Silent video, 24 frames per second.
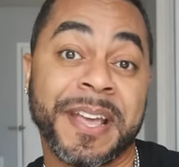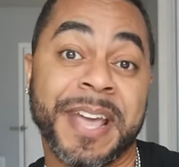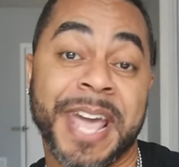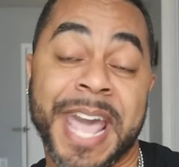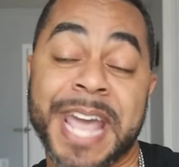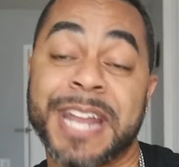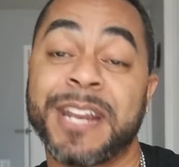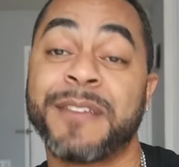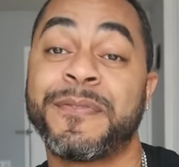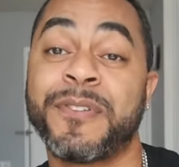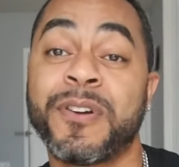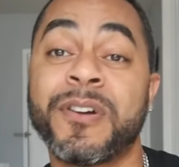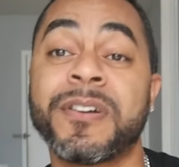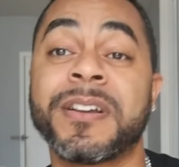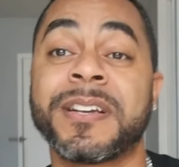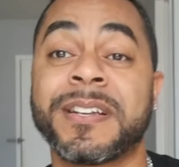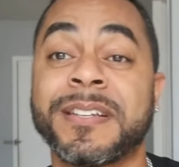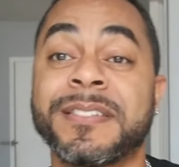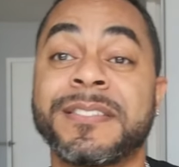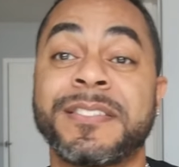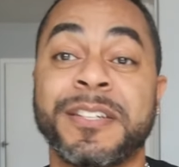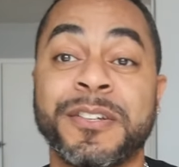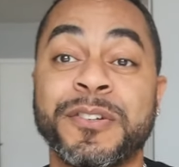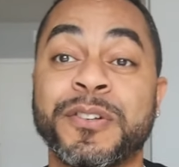And if you're going to
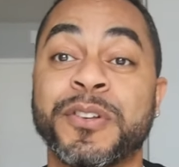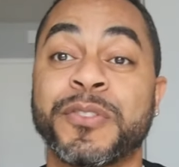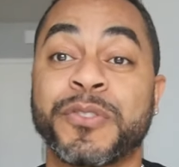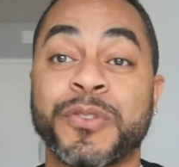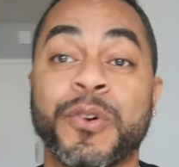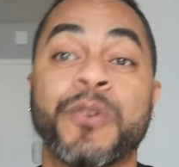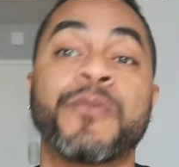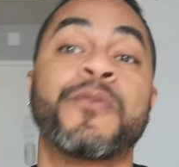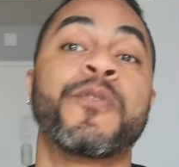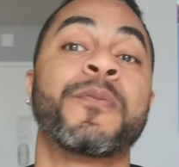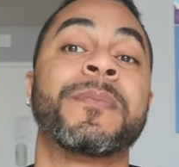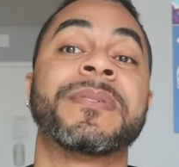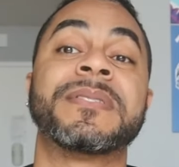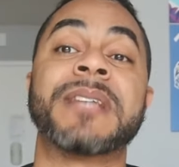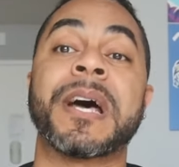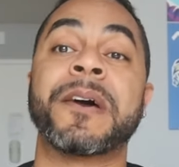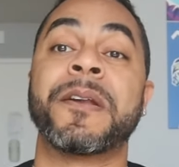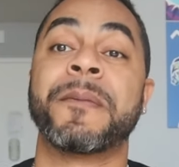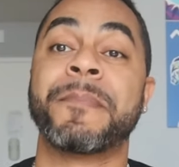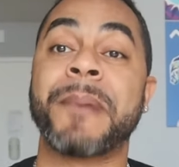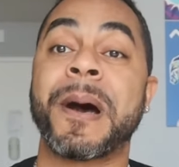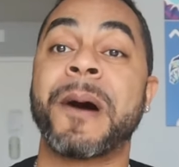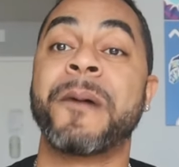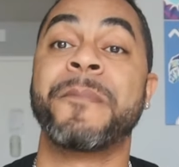continue to throw rumors
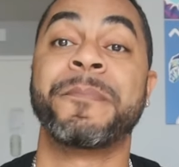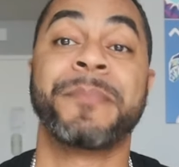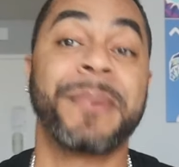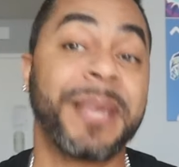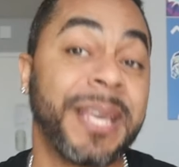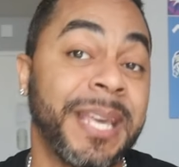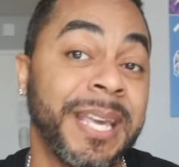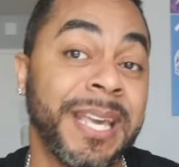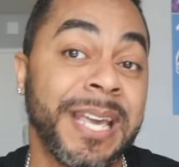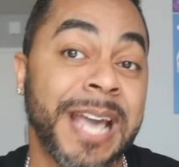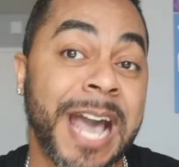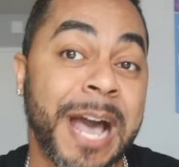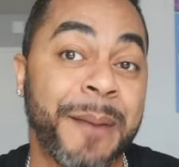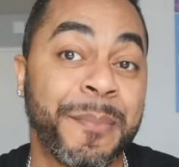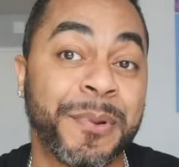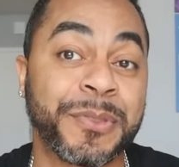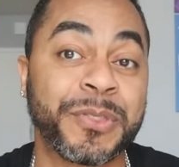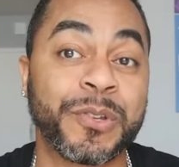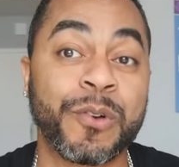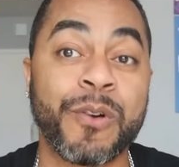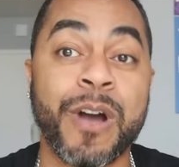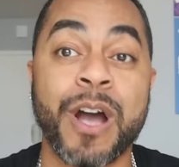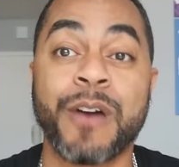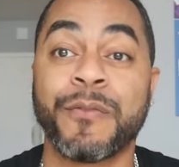out about me, I'm
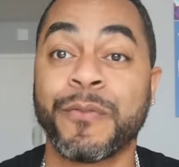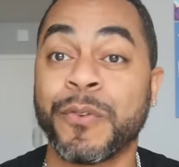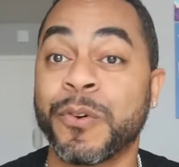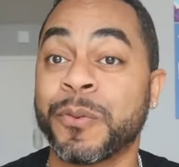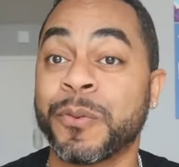going to throw out